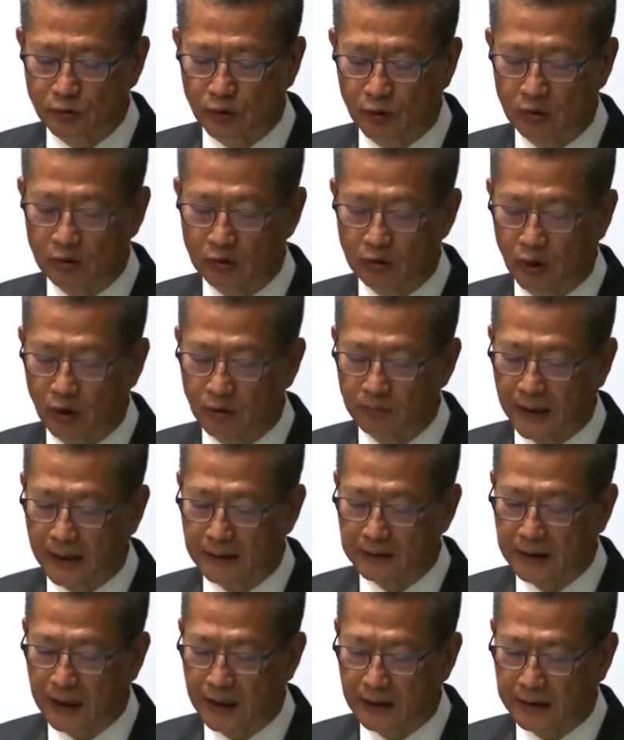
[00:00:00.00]
As at the end
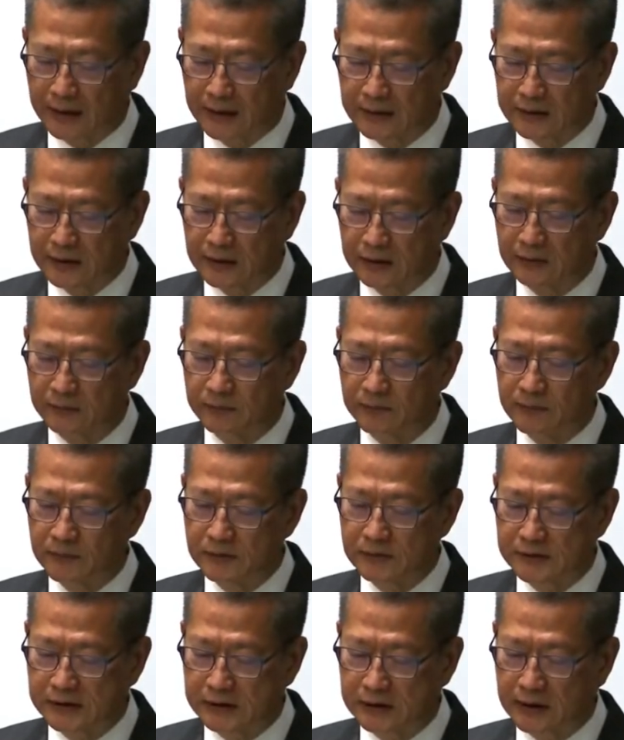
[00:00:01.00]
of January, a total
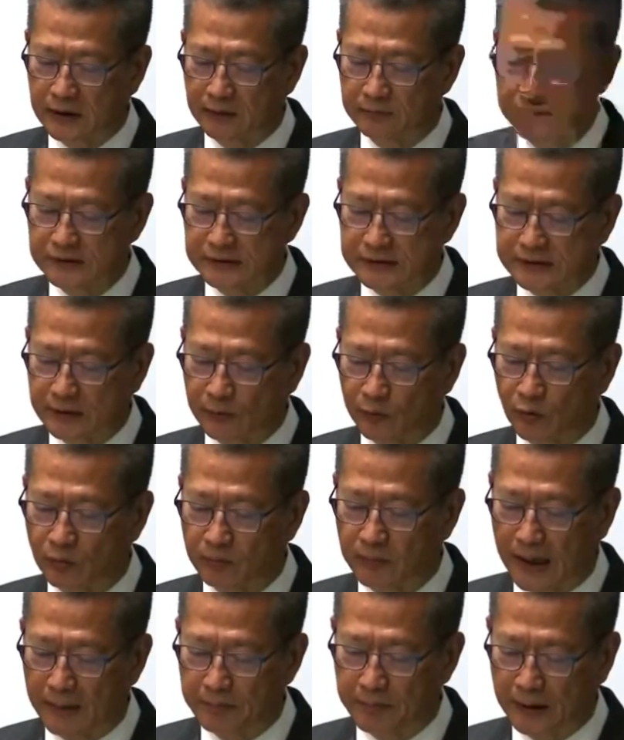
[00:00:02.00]
of
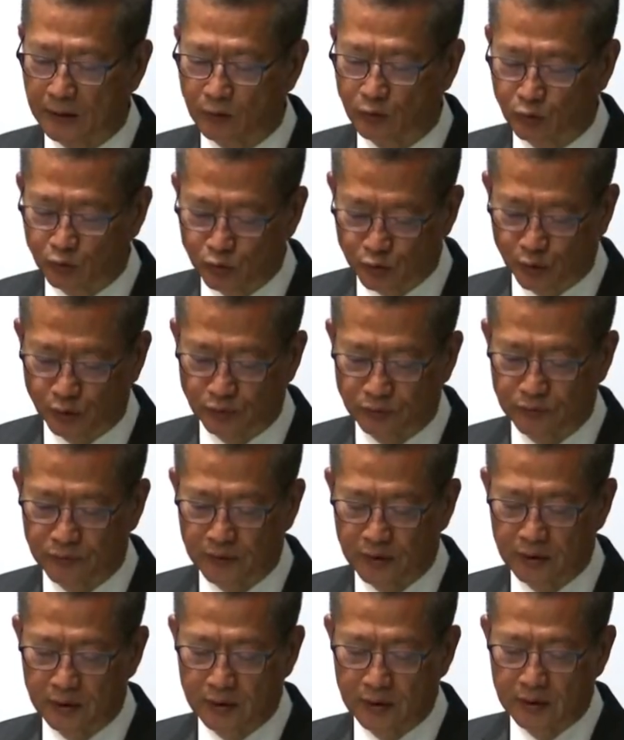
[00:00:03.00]
$42.7 billion in
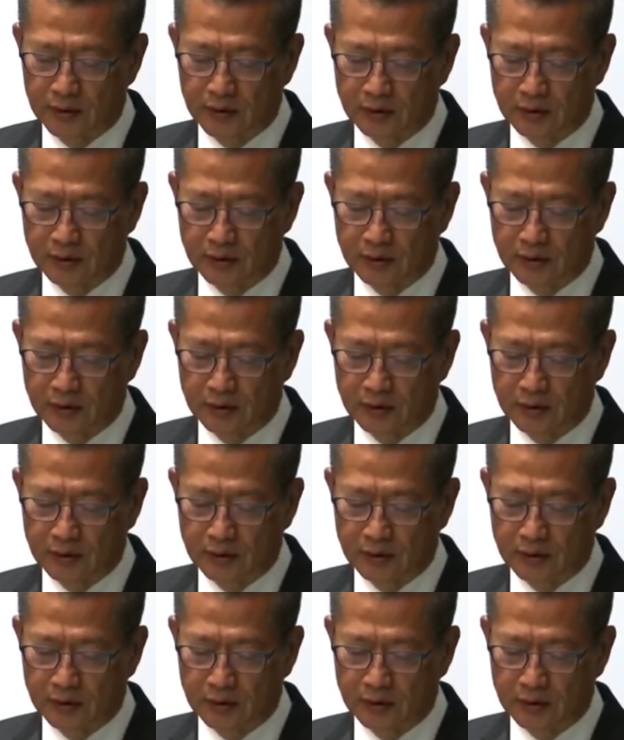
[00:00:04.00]
loans